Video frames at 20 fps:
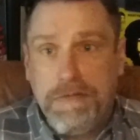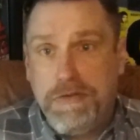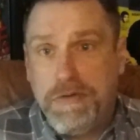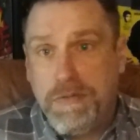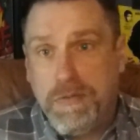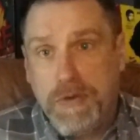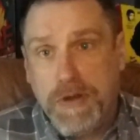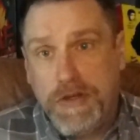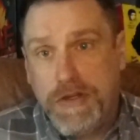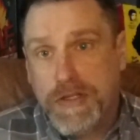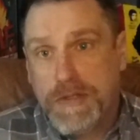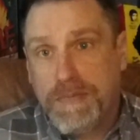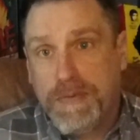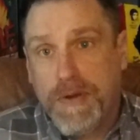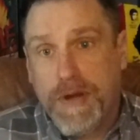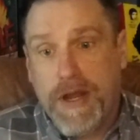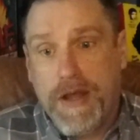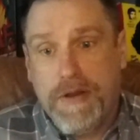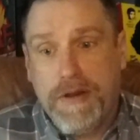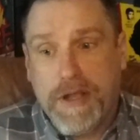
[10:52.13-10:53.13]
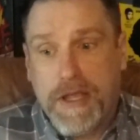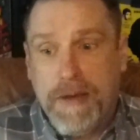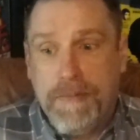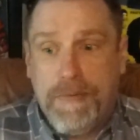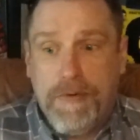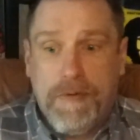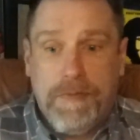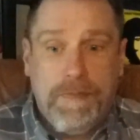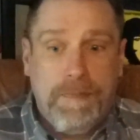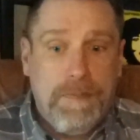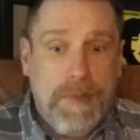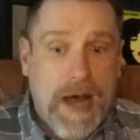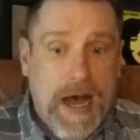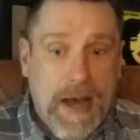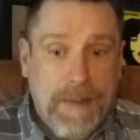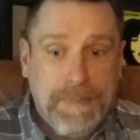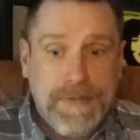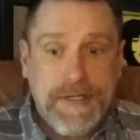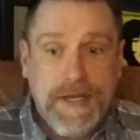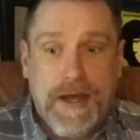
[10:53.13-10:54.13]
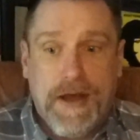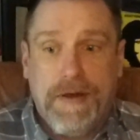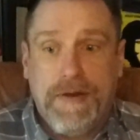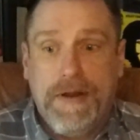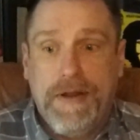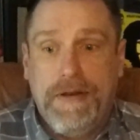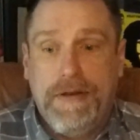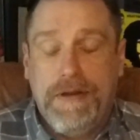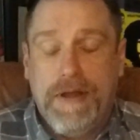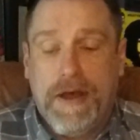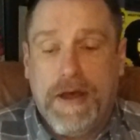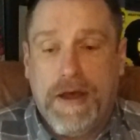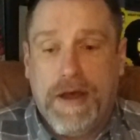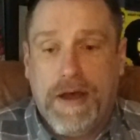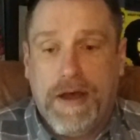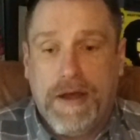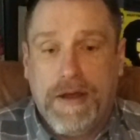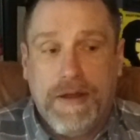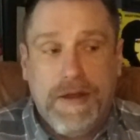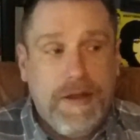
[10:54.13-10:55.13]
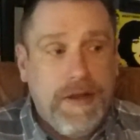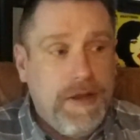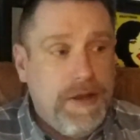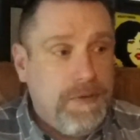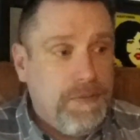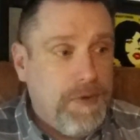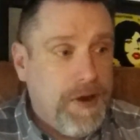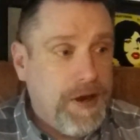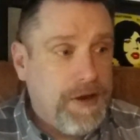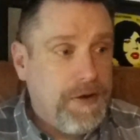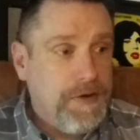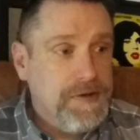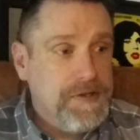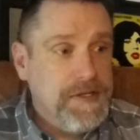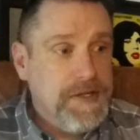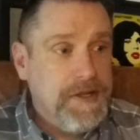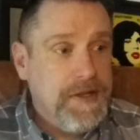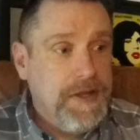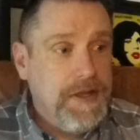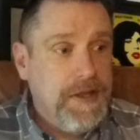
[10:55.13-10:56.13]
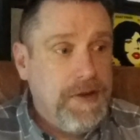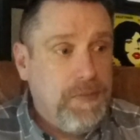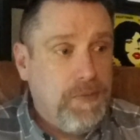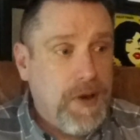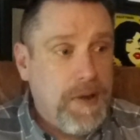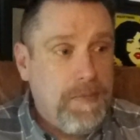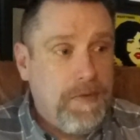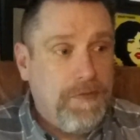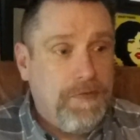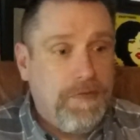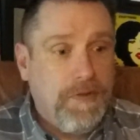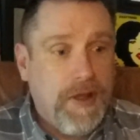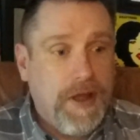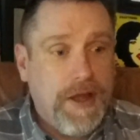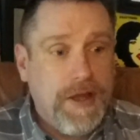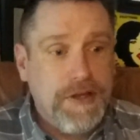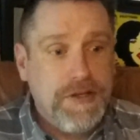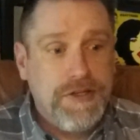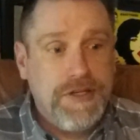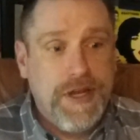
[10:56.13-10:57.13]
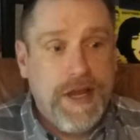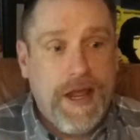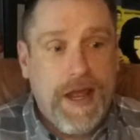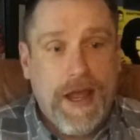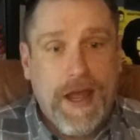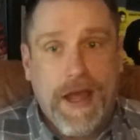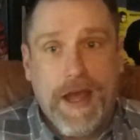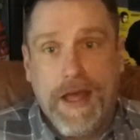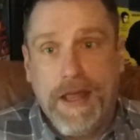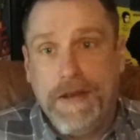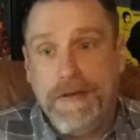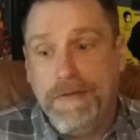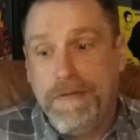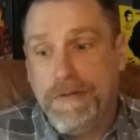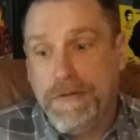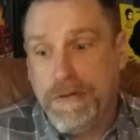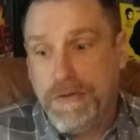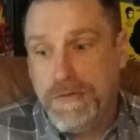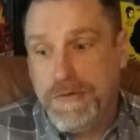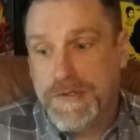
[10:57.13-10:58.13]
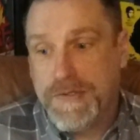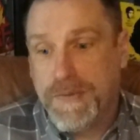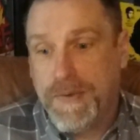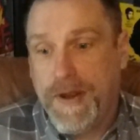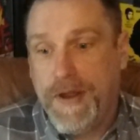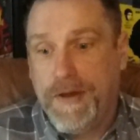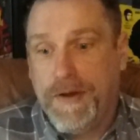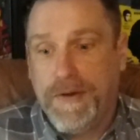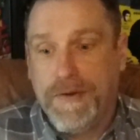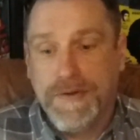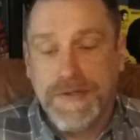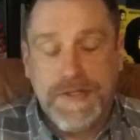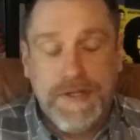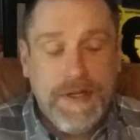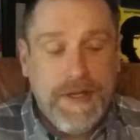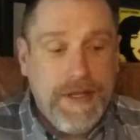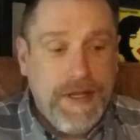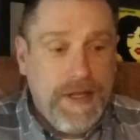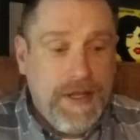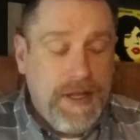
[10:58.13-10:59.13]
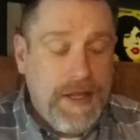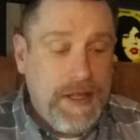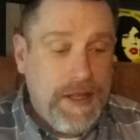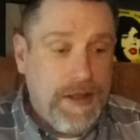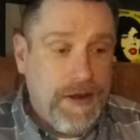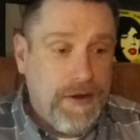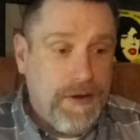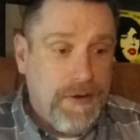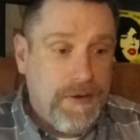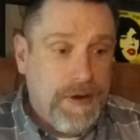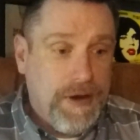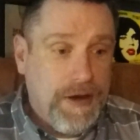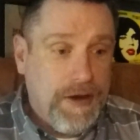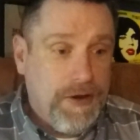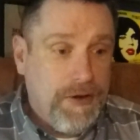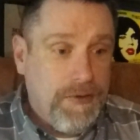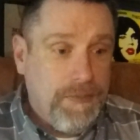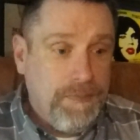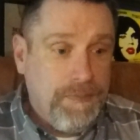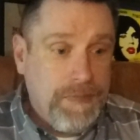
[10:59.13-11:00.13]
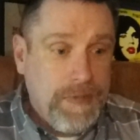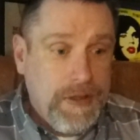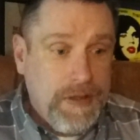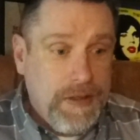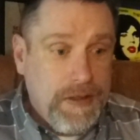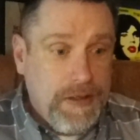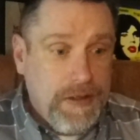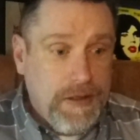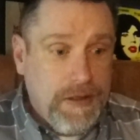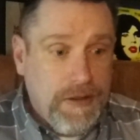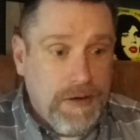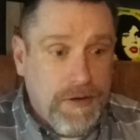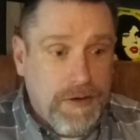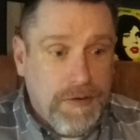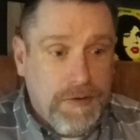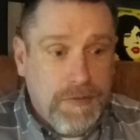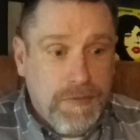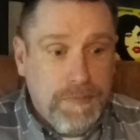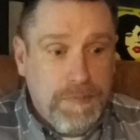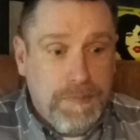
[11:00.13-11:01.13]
we just put out a couple pop sounding uh, records and, and Rebel Flesh and Loose Rails you know, um, you know,